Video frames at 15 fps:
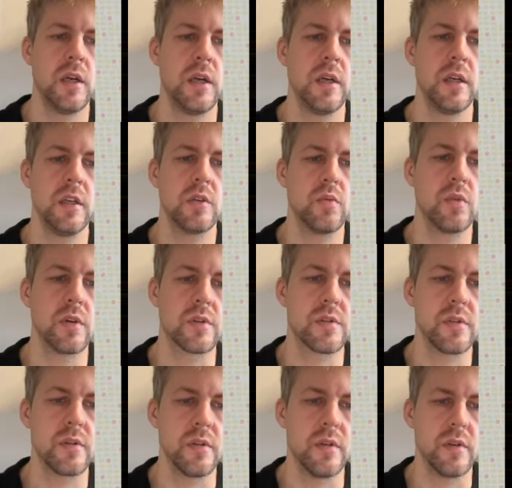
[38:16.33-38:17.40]
it works
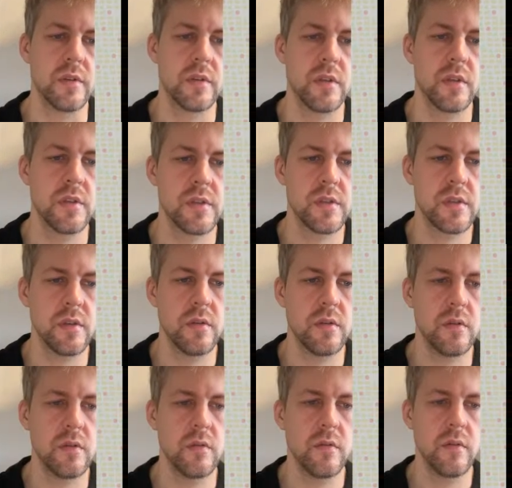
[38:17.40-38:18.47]
or not.
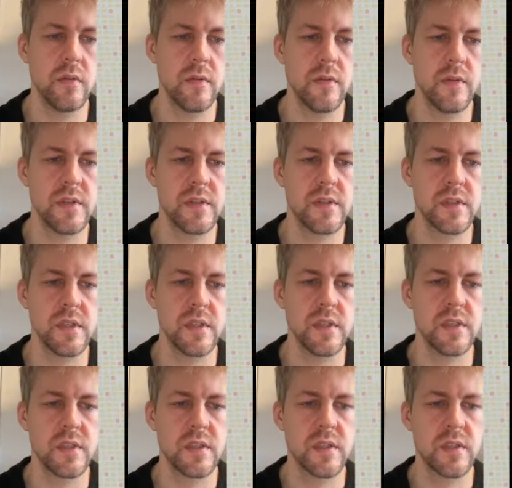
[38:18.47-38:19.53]
So
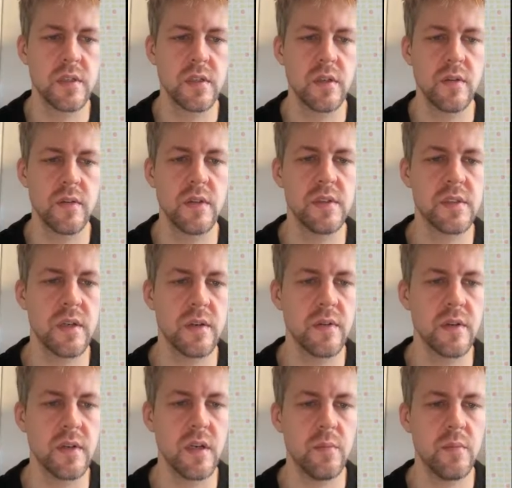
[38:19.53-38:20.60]
these are the
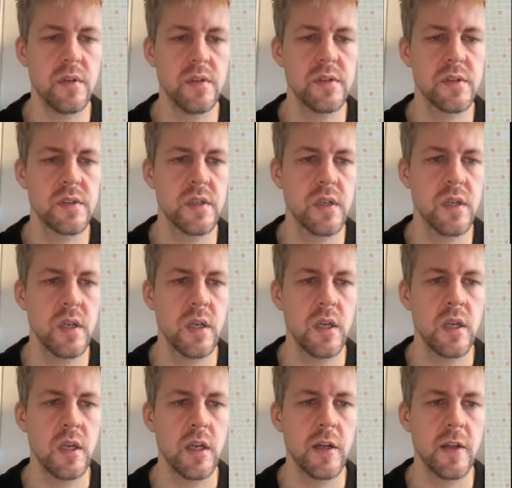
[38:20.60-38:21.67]
numbers
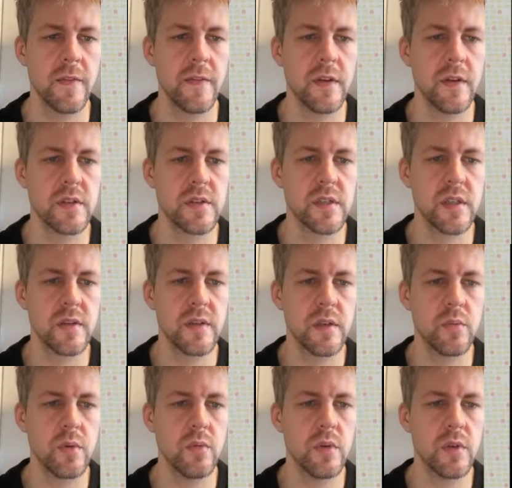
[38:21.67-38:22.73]
and the result that
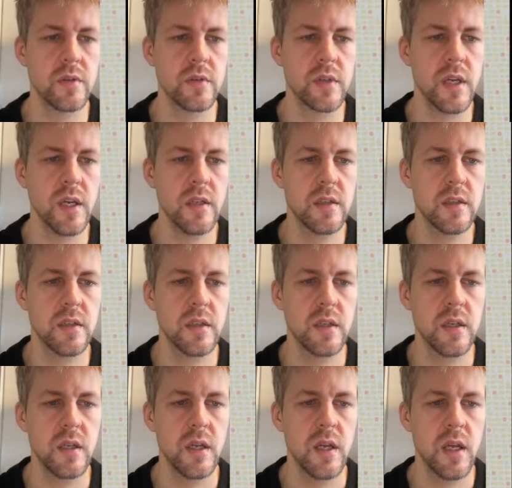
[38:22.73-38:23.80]
we want to get.
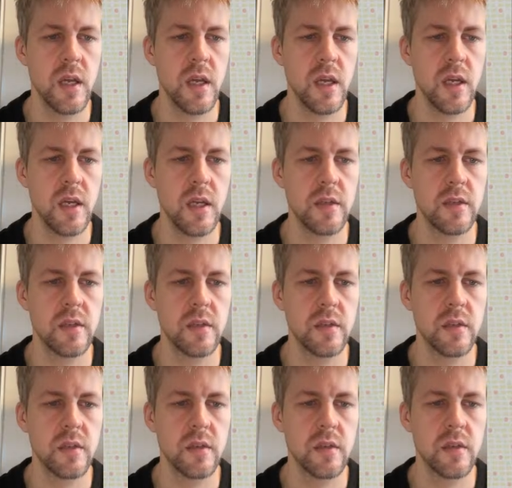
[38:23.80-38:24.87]
And
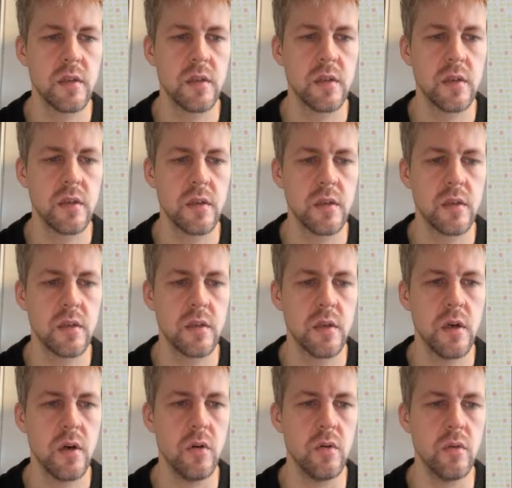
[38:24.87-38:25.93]

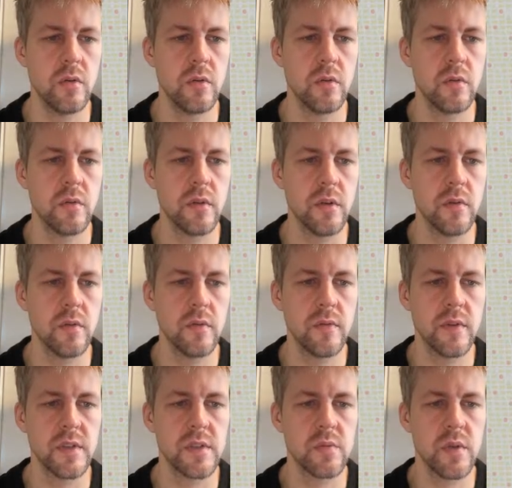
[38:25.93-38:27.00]
oh no,
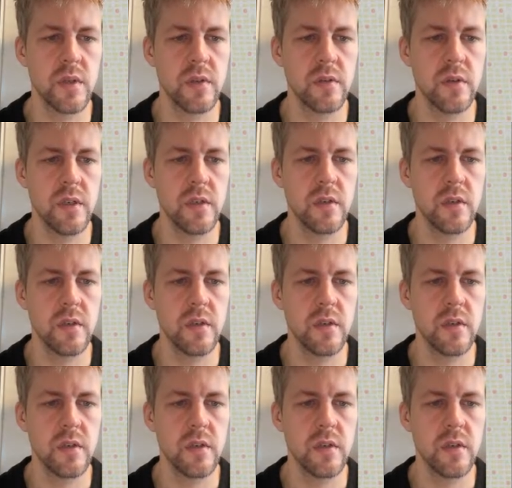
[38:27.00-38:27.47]
this one, right?